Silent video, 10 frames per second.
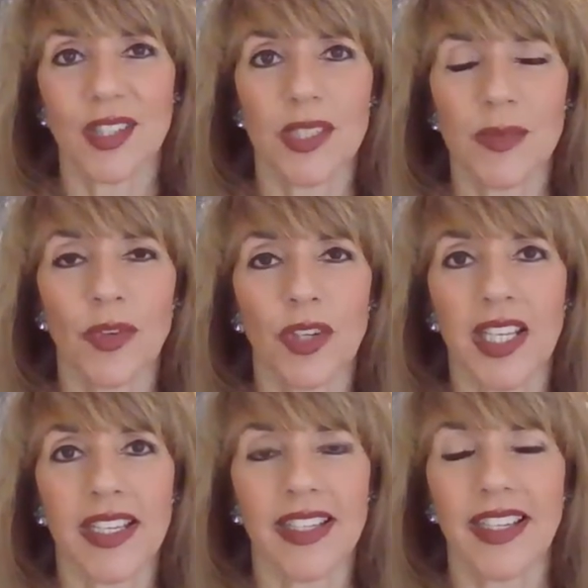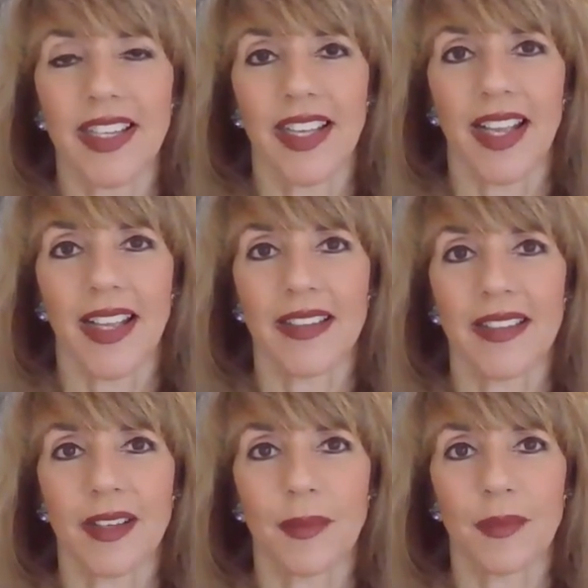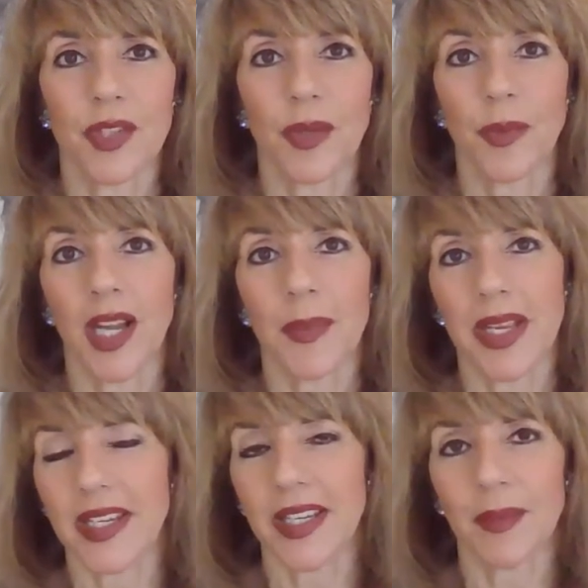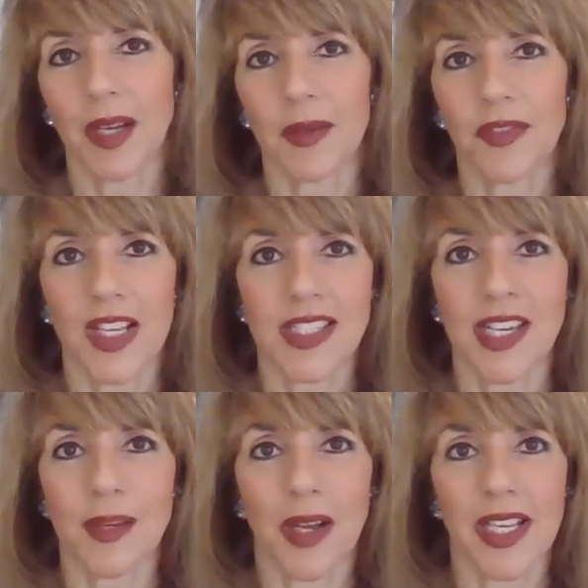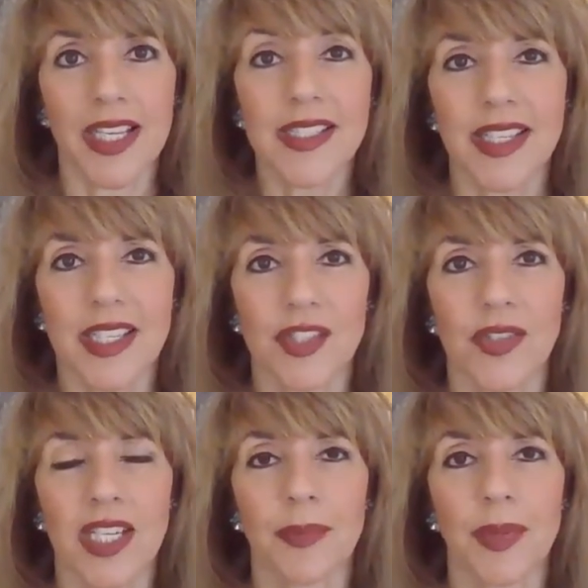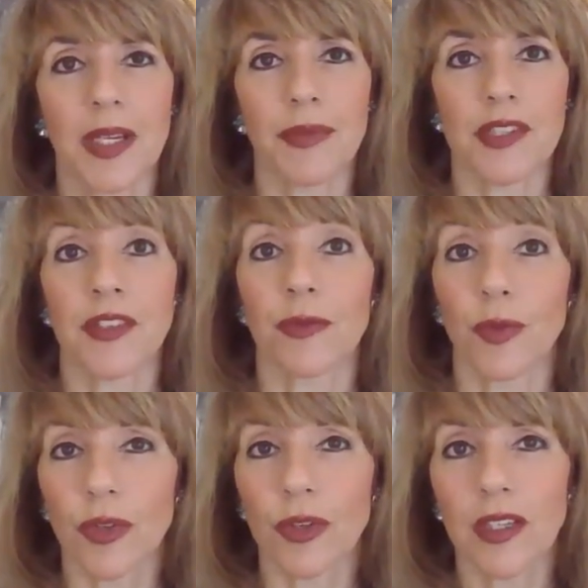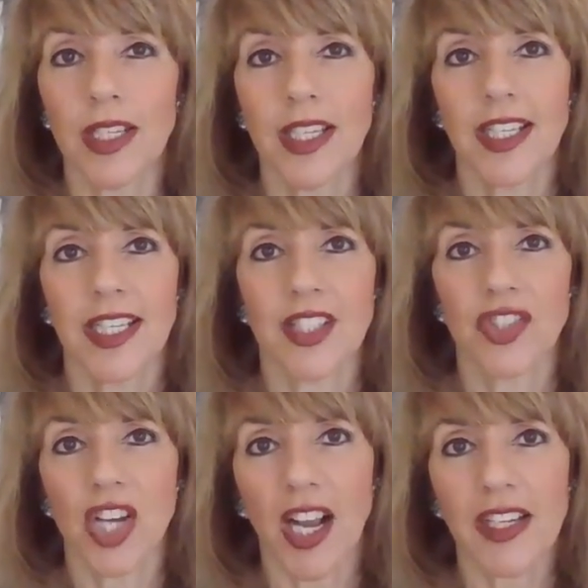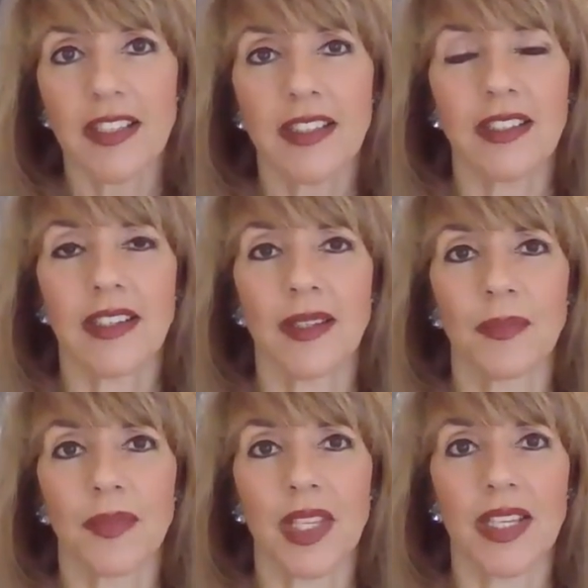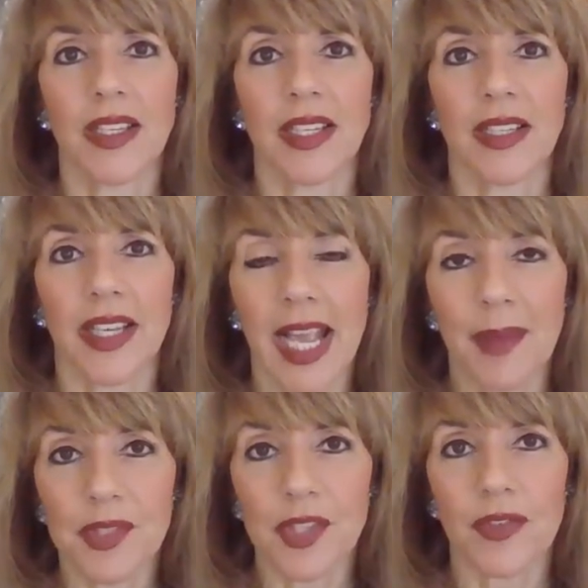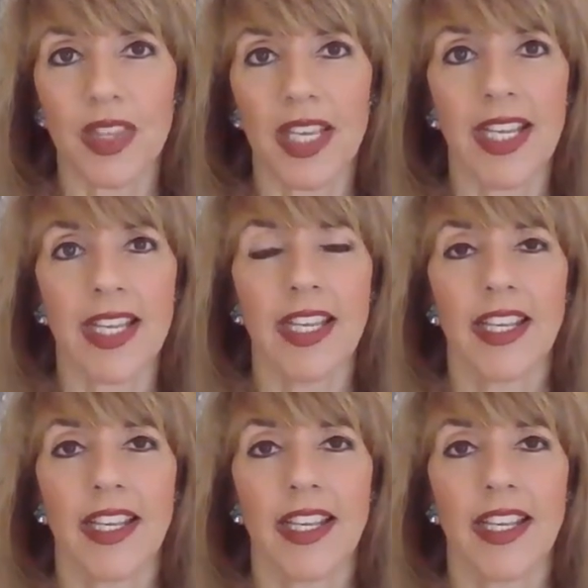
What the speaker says: Lewis Morley. And when I met him, I was fascinated by his history. He'd been a prisoner of war in China, in the camps over there.